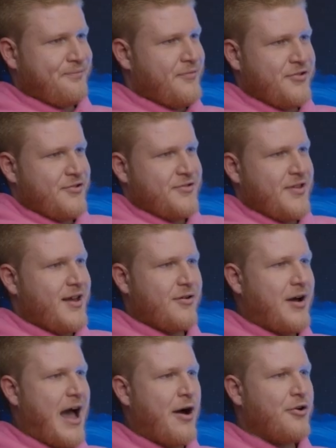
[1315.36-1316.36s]
It's just like,
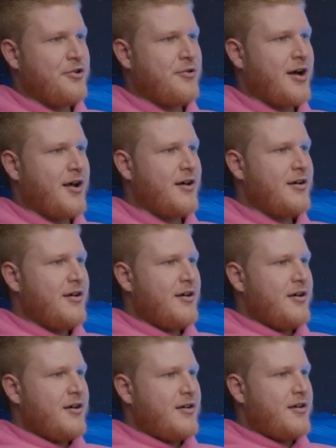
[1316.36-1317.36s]
how are you going to...
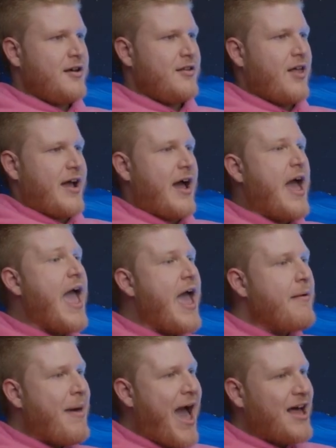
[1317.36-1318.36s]
Like,
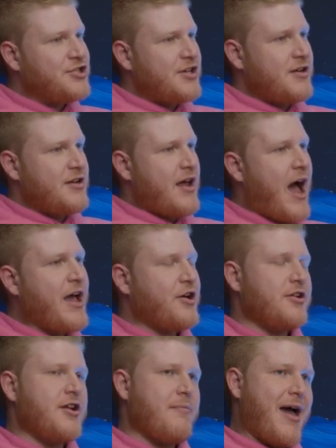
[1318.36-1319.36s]
I
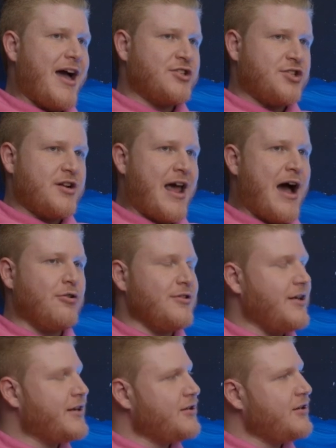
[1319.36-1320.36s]
couldn't imagine how
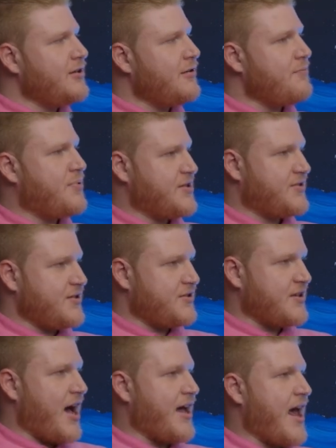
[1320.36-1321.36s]
little
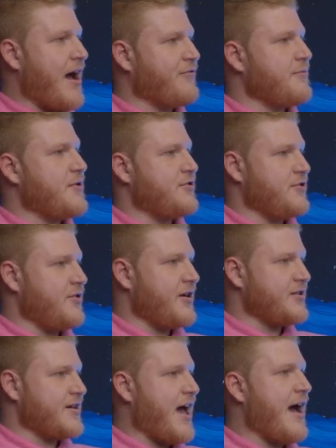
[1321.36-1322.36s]
business I'd have to be
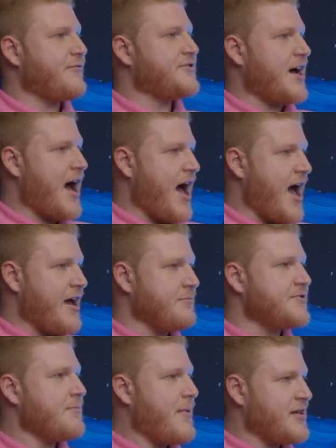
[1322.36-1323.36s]
doing to have time
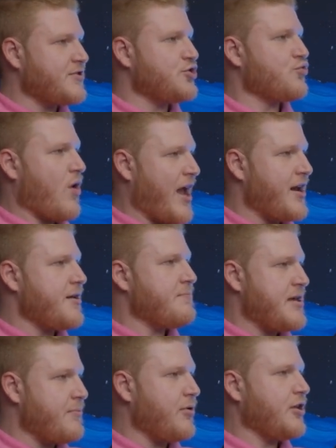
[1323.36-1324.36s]
to message random
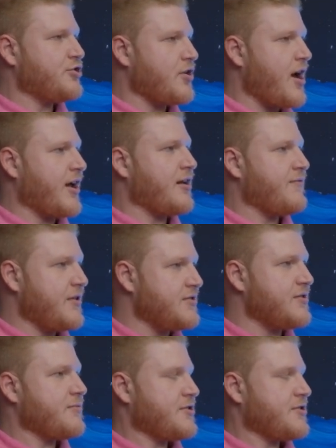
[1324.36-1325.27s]
people and try and convince them to